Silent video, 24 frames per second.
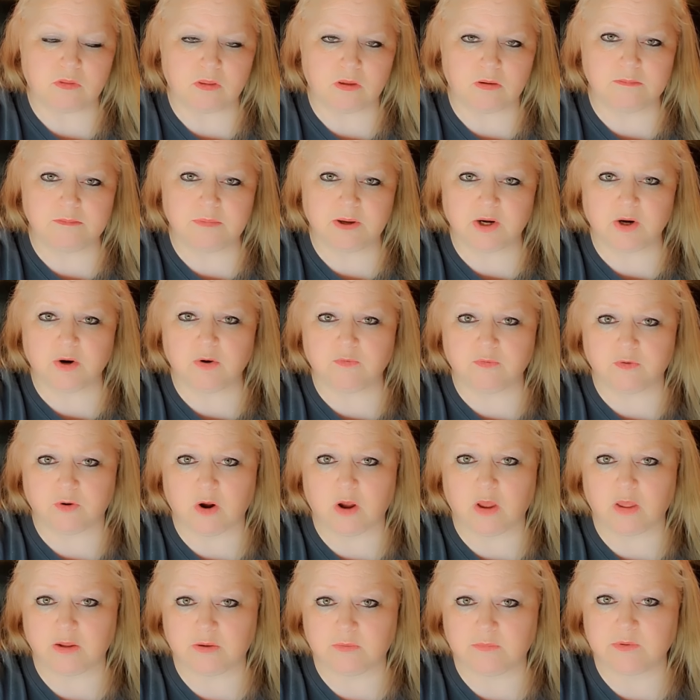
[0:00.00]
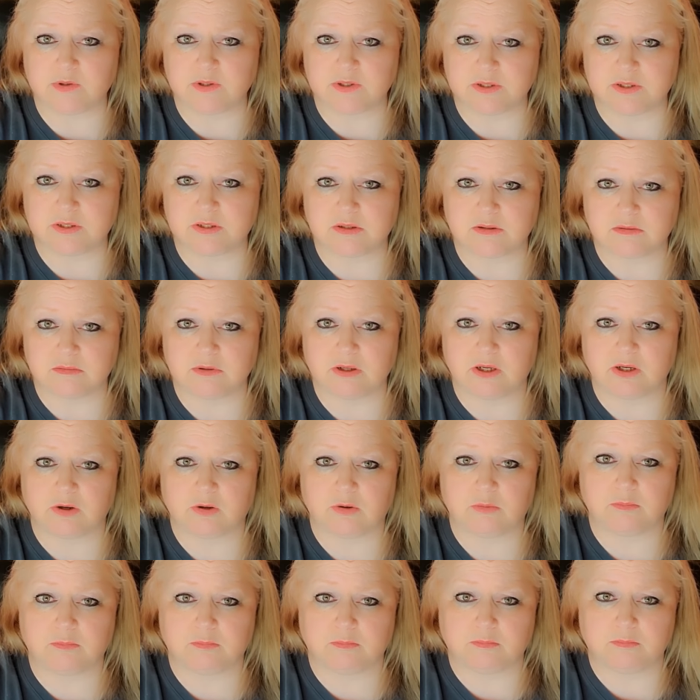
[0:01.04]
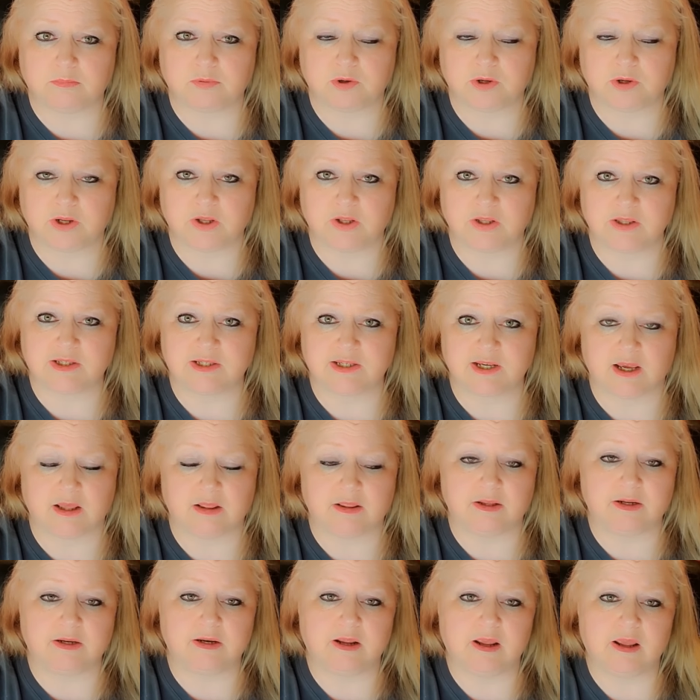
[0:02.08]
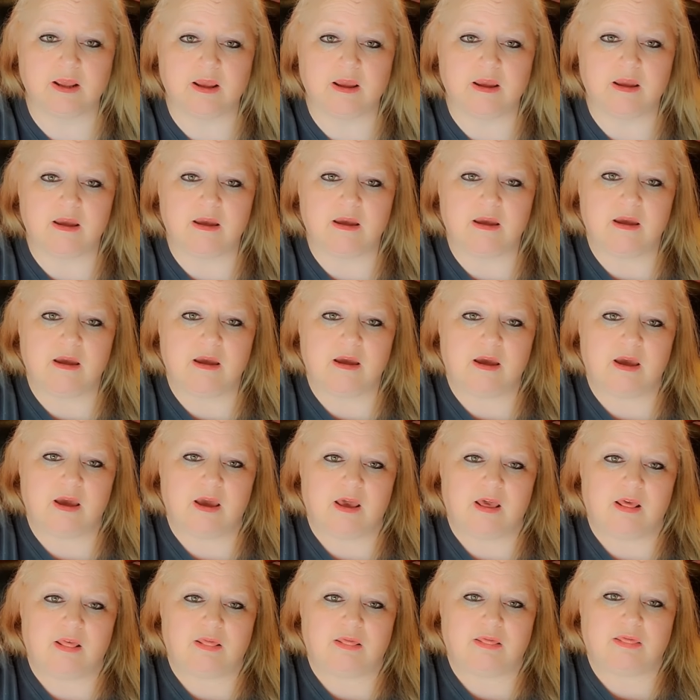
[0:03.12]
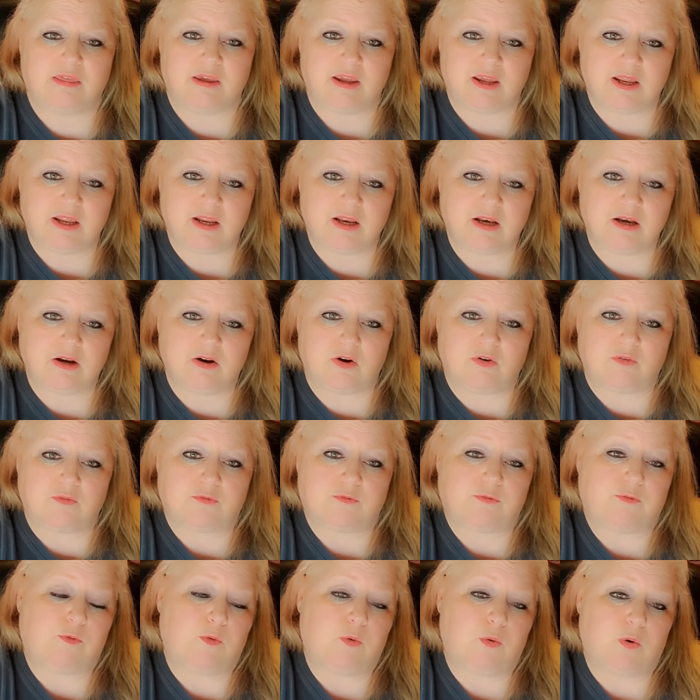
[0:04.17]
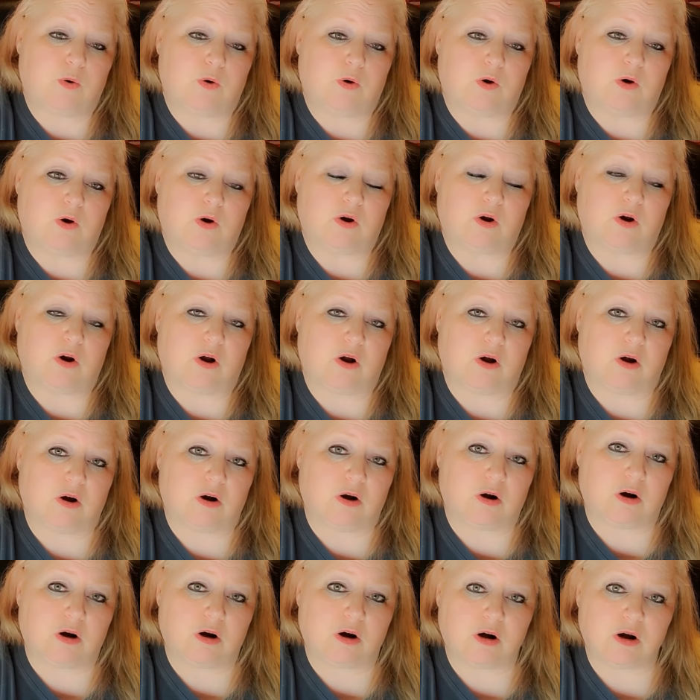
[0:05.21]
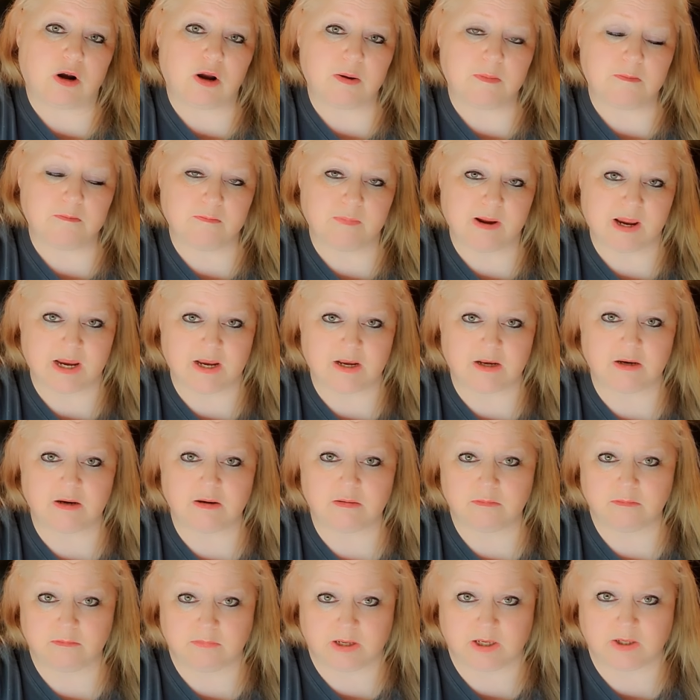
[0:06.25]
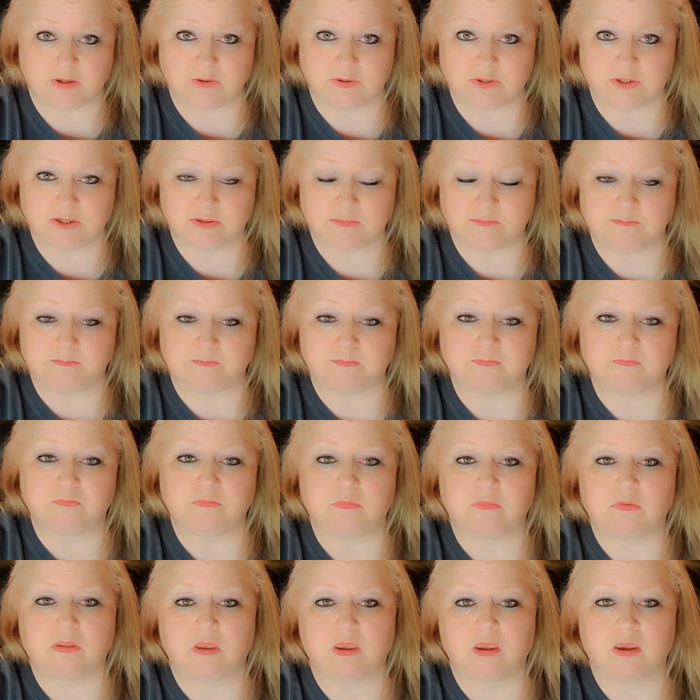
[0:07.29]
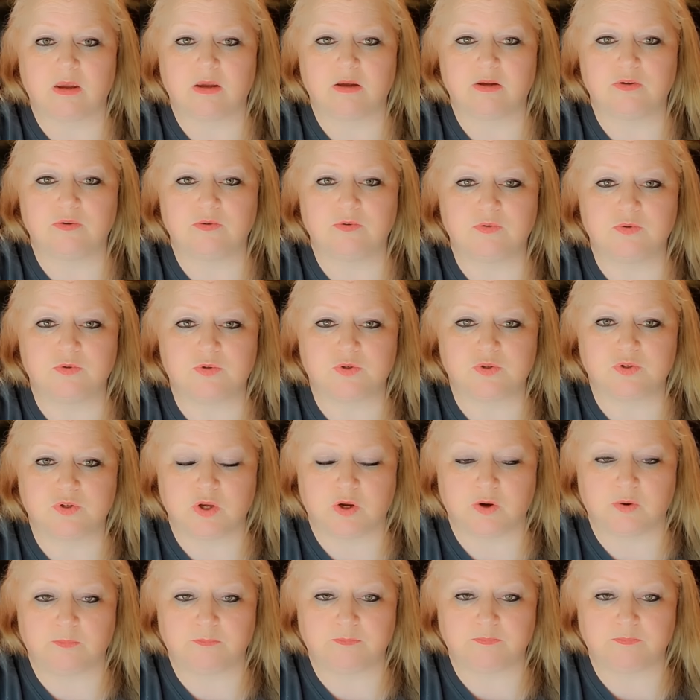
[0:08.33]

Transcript: But overall, it was, pretty good salad. Then for our main meals. So,